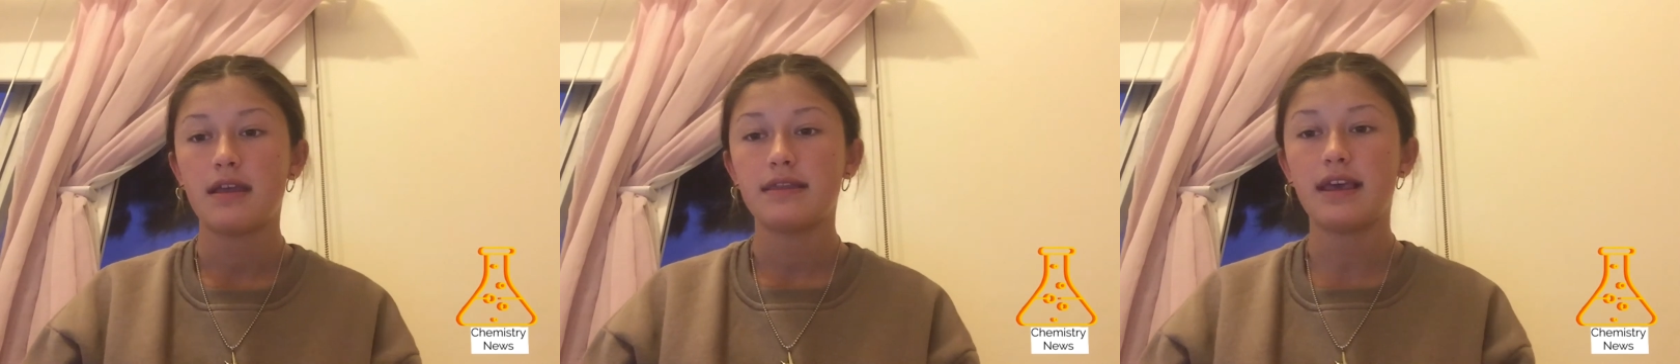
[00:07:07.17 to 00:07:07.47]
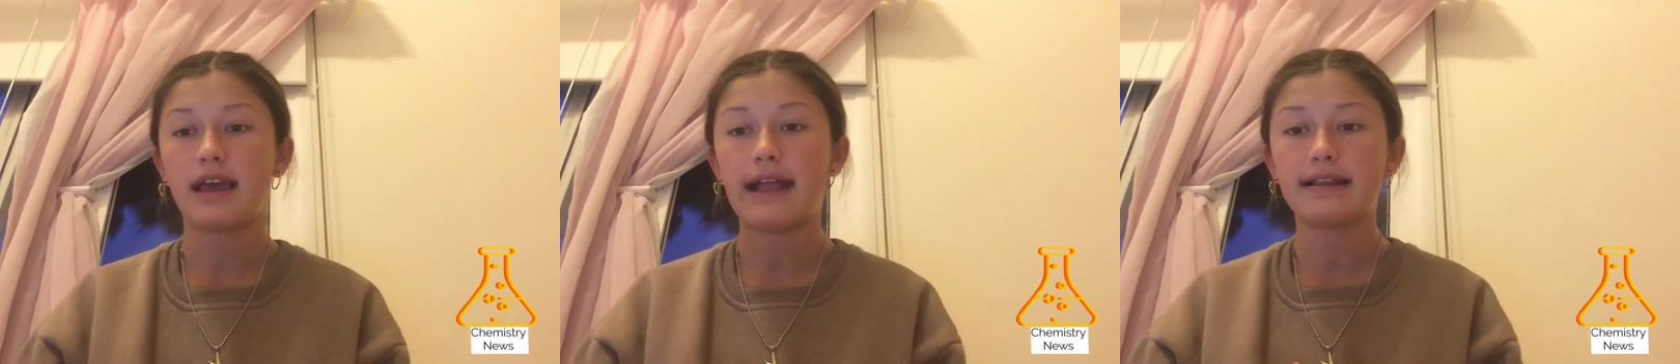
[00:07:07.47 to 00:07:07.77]

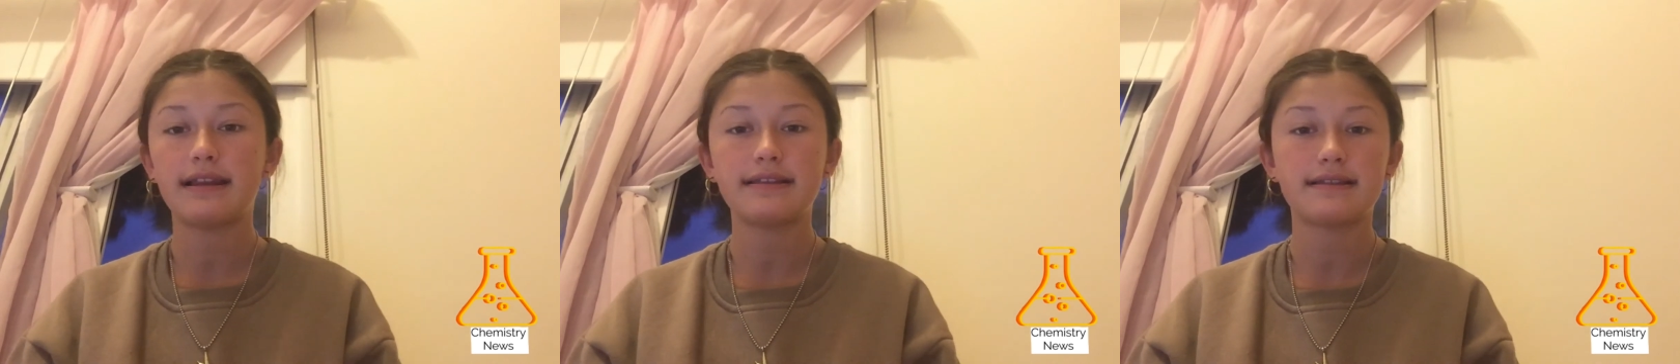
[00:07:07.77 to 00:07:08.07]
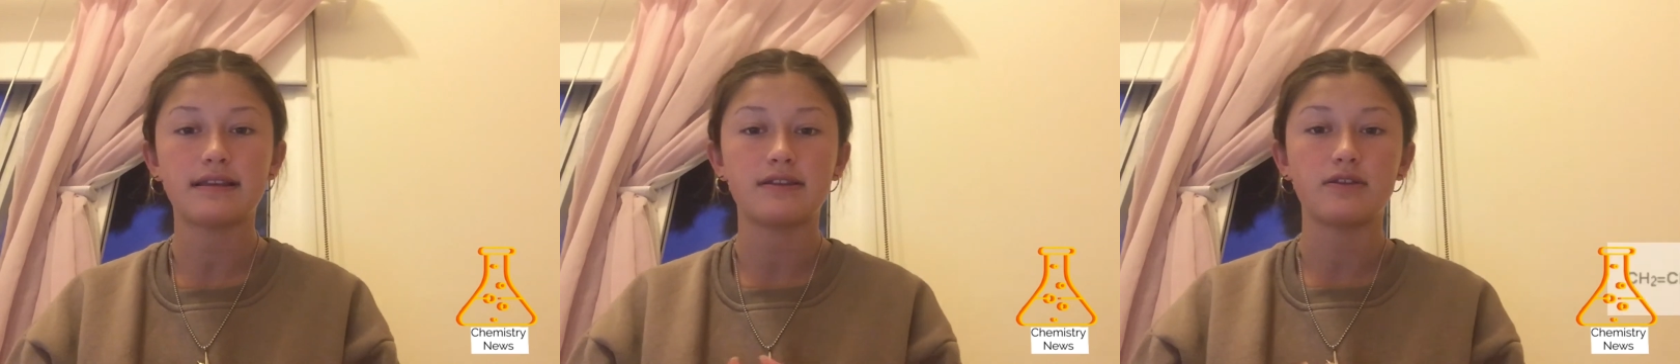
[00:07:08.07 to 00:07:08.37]
The
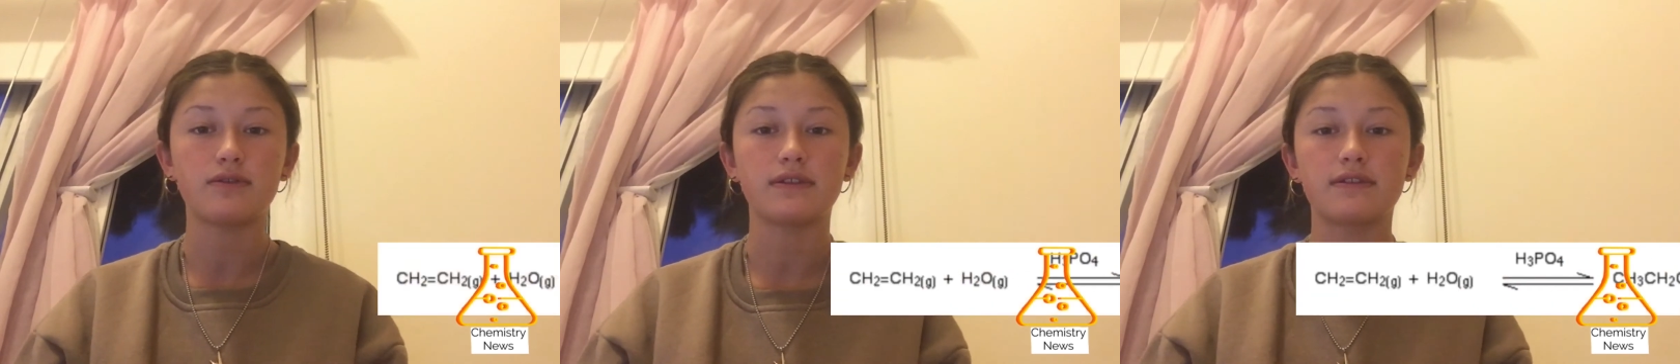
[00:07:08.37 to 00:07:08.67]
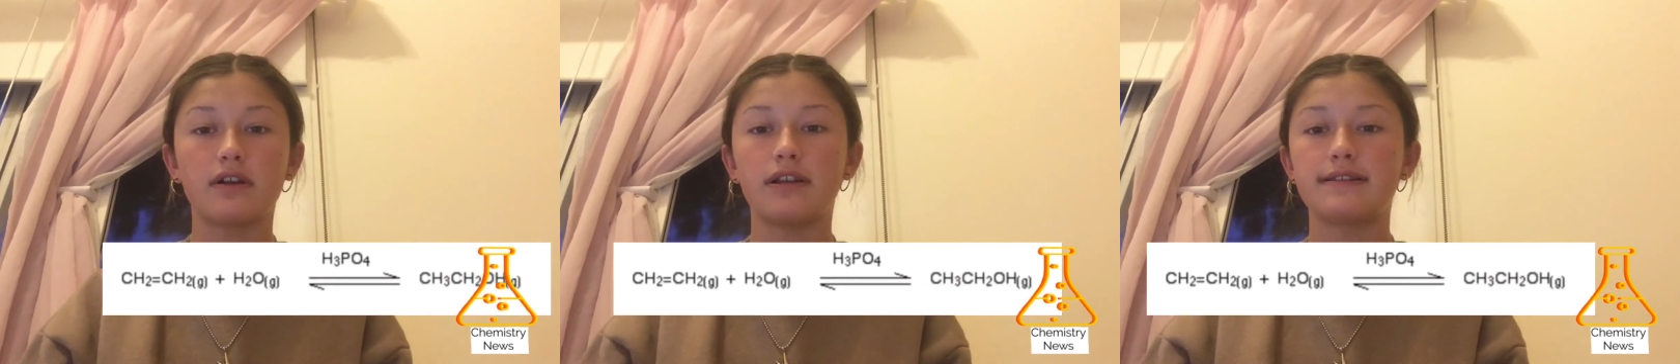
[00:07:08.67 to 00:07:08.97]
catalyst is used in
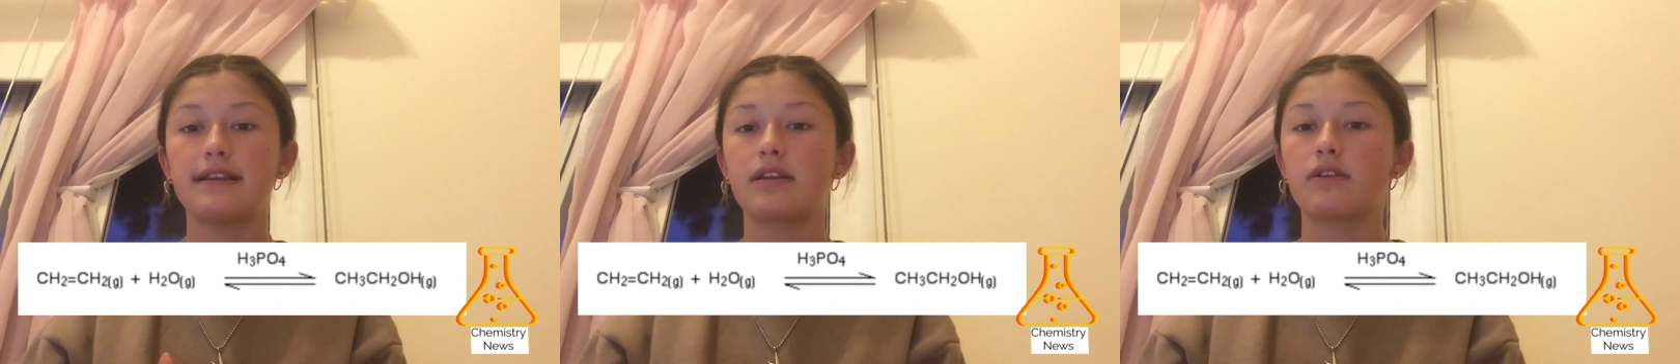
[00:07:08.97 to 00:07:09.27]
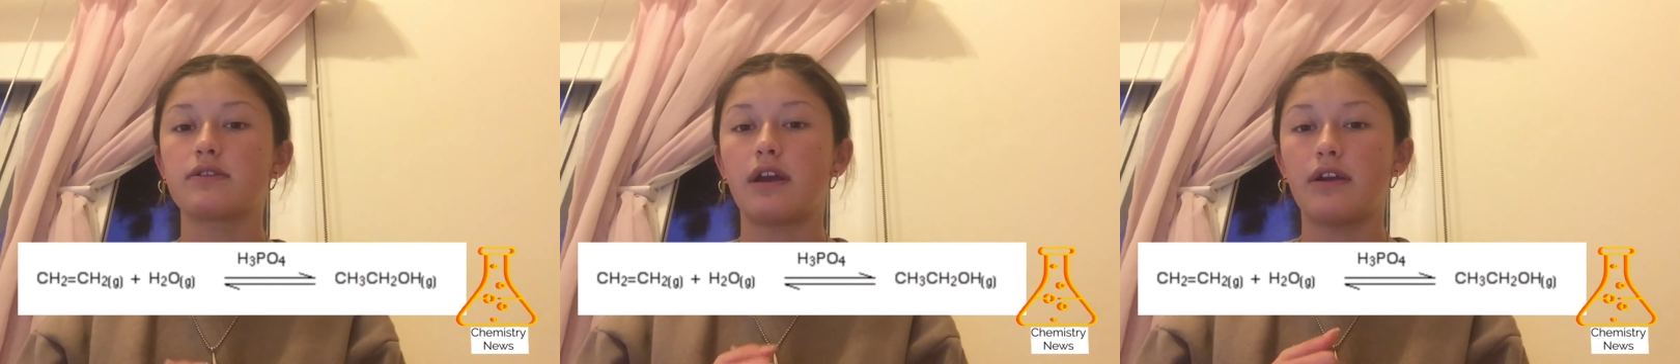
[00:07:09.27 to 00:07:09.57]
solid
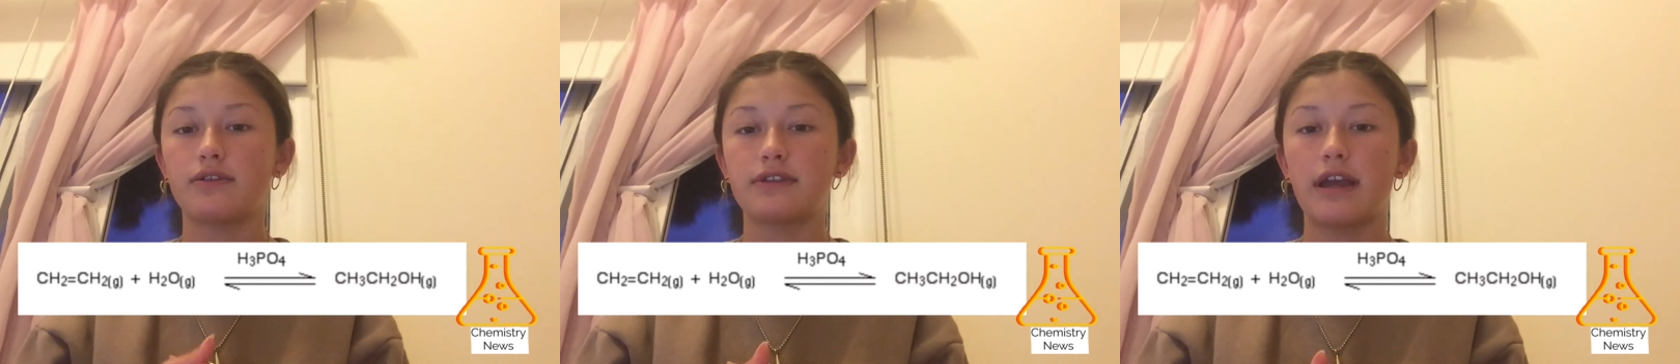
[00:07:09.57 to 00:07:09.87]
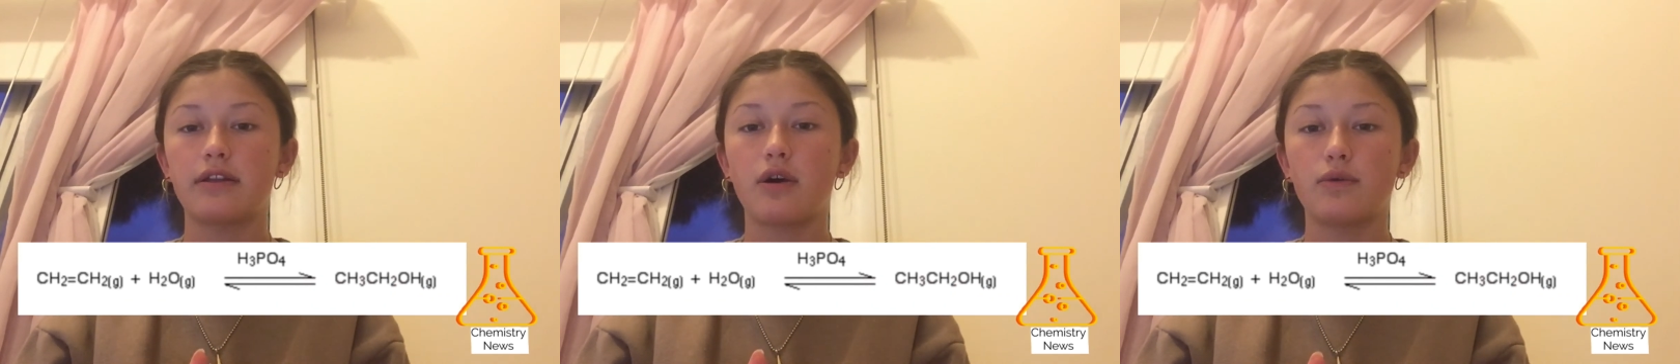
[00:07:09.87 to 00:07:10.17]
silicon
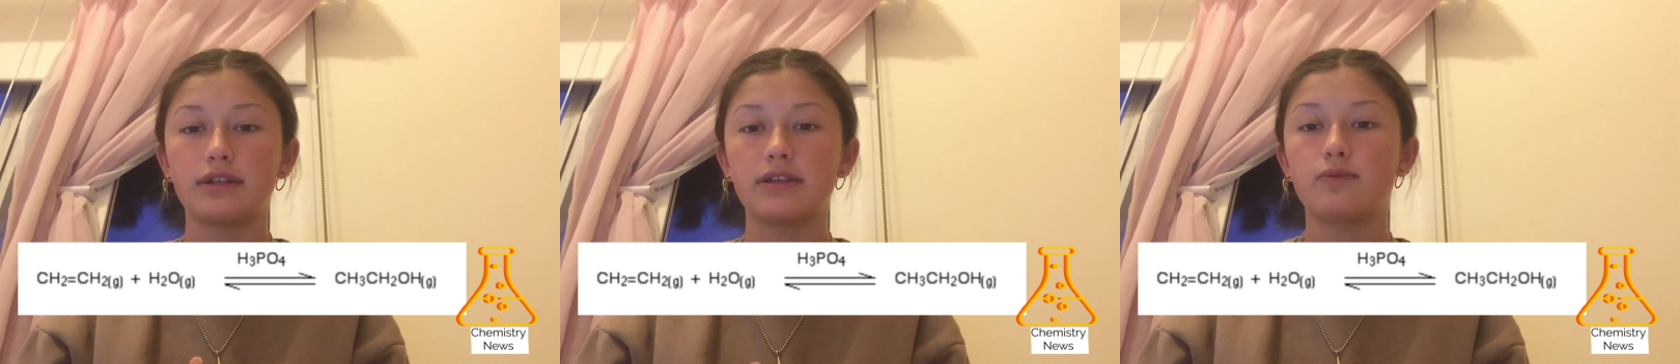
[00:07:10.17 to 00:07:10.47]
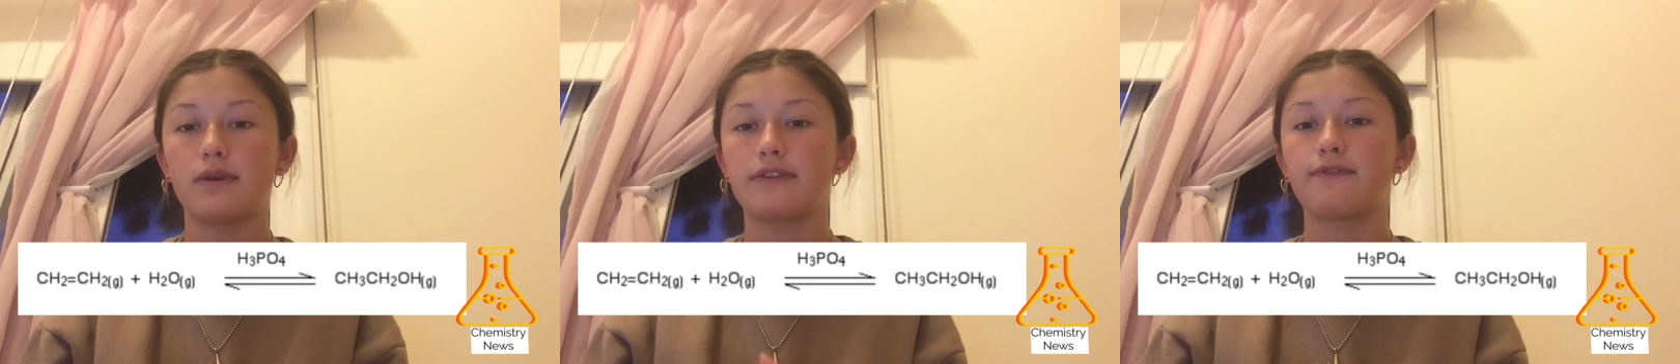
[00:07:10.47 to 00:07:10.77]
dioxide coated
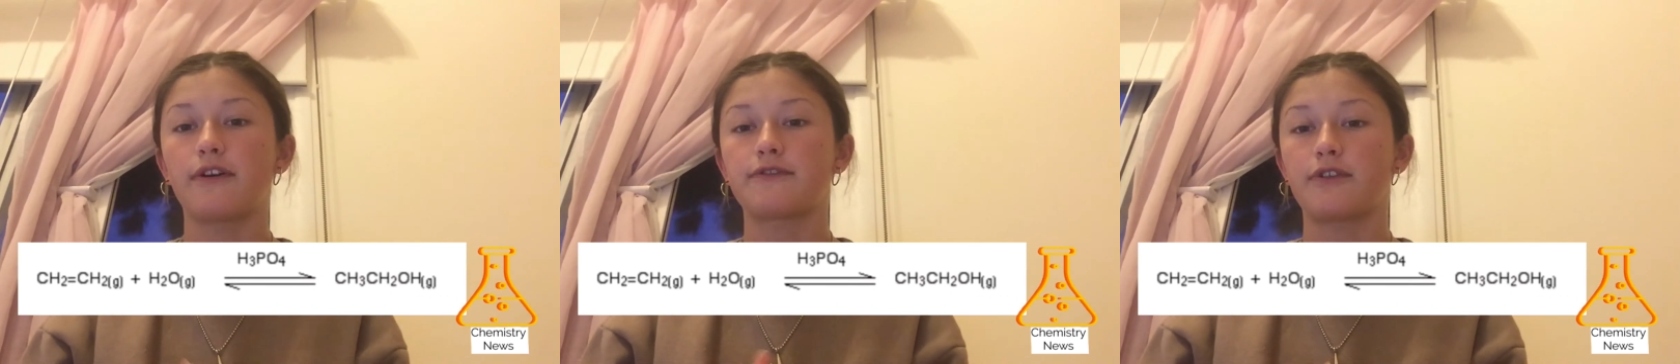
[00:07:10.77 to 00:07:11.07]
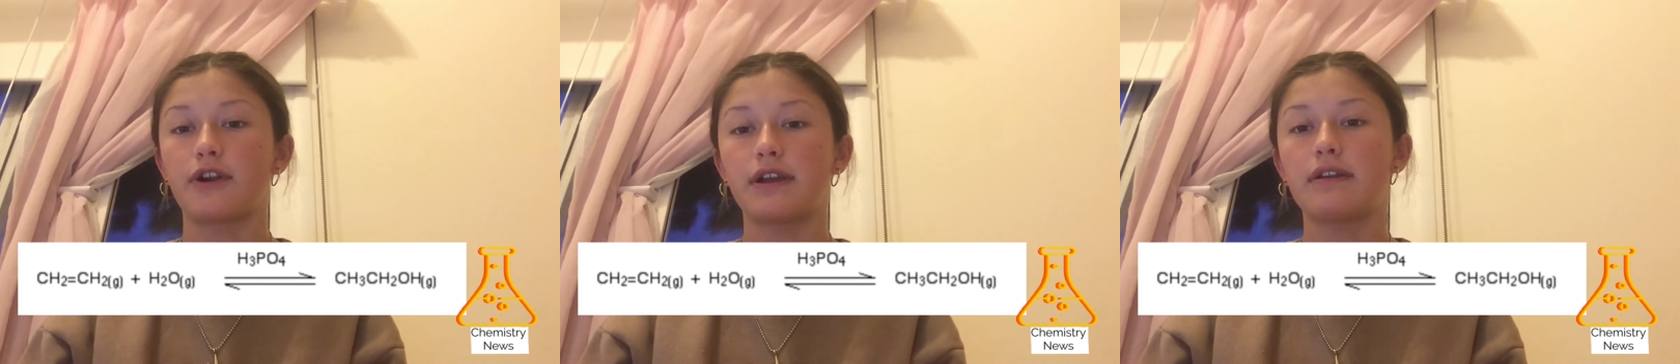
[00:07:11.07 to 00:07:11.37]
with
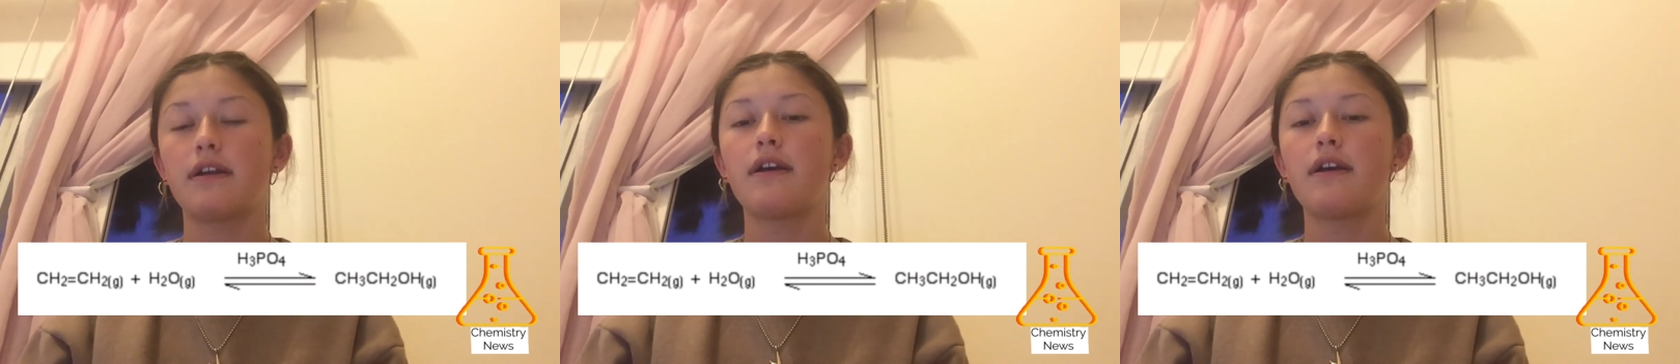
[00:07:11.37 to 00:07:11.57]
phosphoric